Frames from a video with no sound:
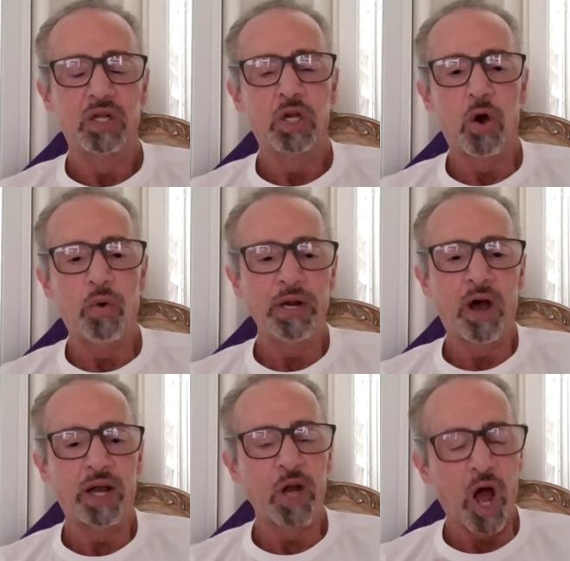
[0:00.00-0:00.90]
going
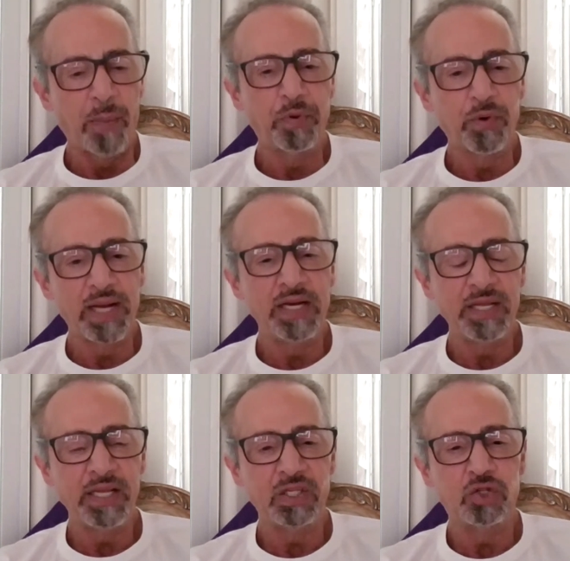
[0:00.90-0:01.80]
on,
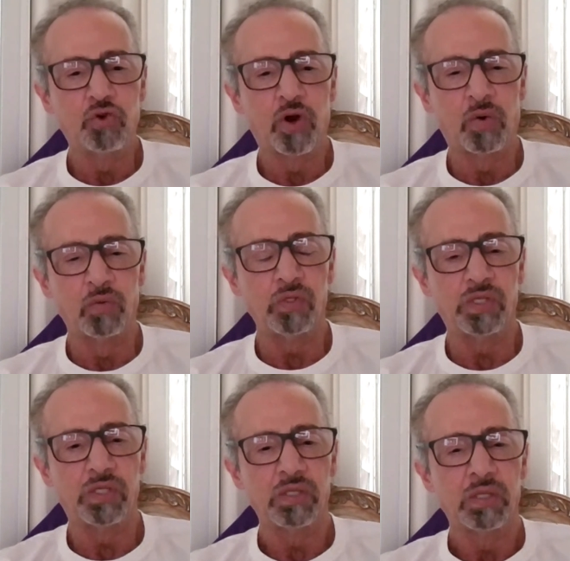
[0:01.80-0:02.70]
operating these
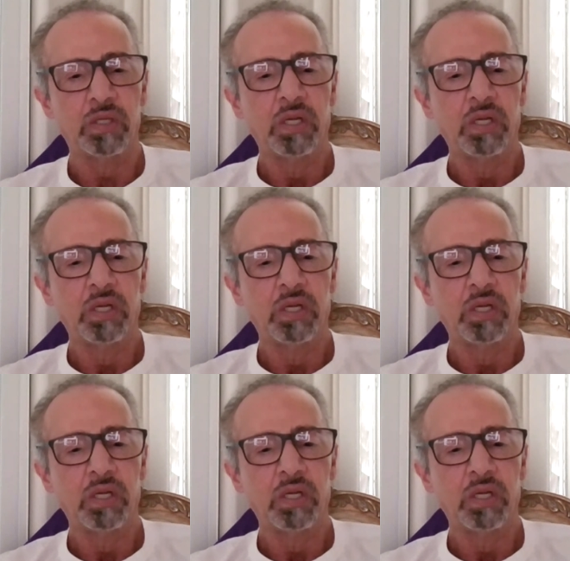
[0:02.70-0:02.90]
drones.